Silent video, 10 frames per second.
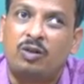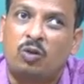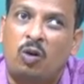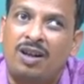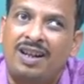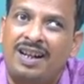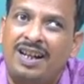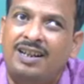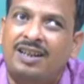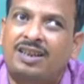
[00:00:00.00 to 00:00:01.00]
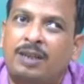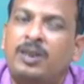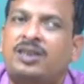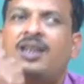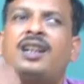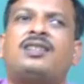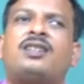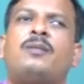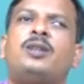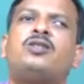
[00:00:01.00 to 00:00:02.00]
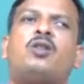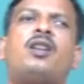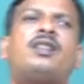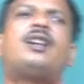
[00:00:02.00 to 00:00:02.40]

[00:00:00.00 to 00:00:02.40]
only the semester exam is not the